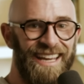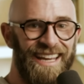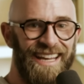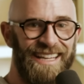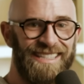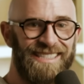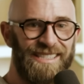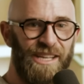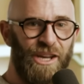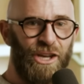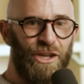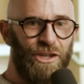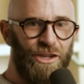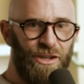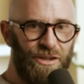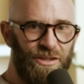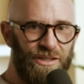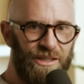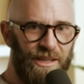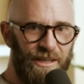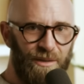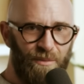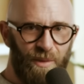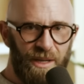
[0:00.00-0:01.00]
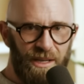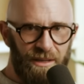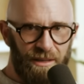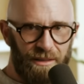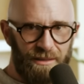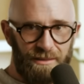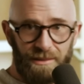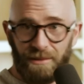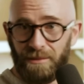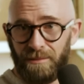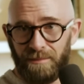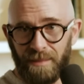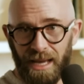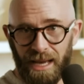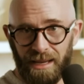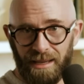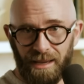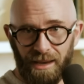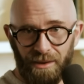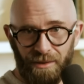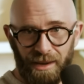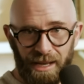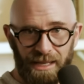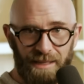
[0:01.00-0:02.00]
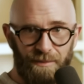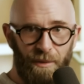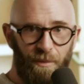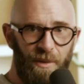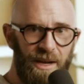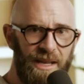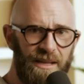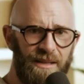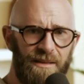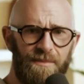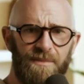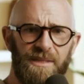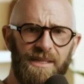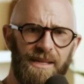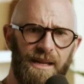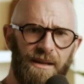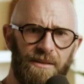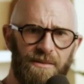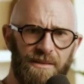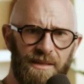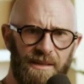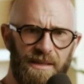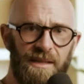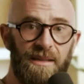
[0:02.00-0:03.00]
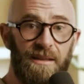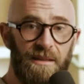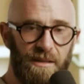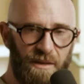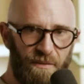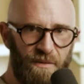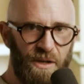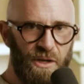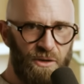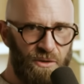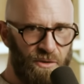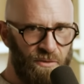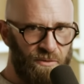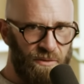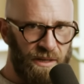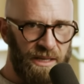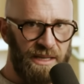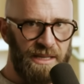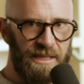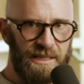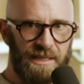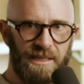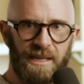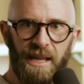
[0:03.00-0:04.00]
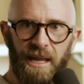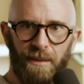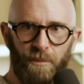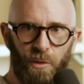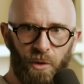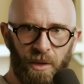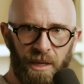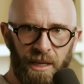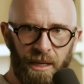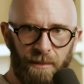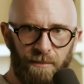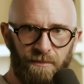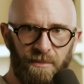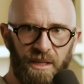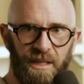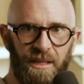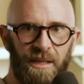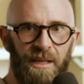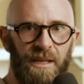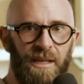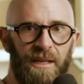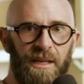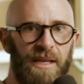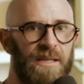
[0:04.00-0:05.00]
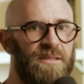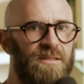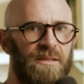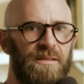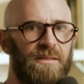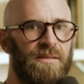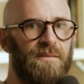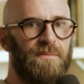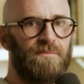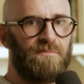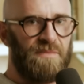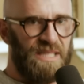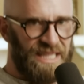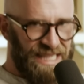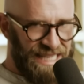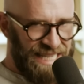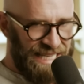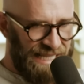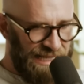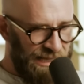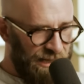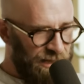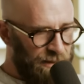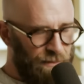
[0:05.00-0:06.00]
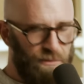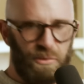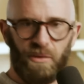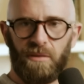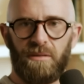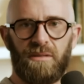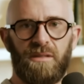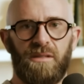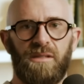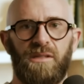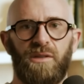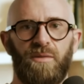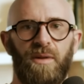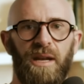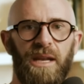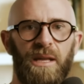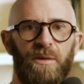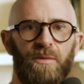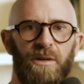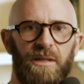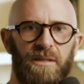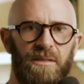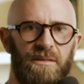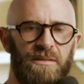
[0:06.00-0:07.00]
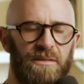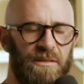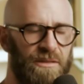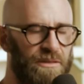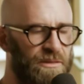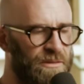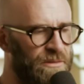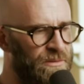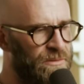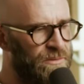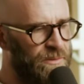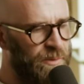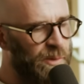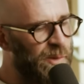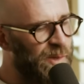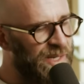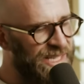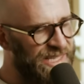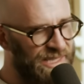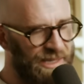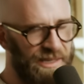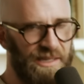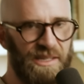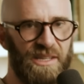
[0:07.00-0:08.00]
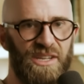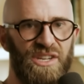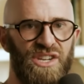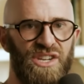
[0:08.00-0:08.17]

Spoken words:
It's usually Windows or Mac OS, but when it comes down to the individual release name or number, it just isn't important to anyone who isn't a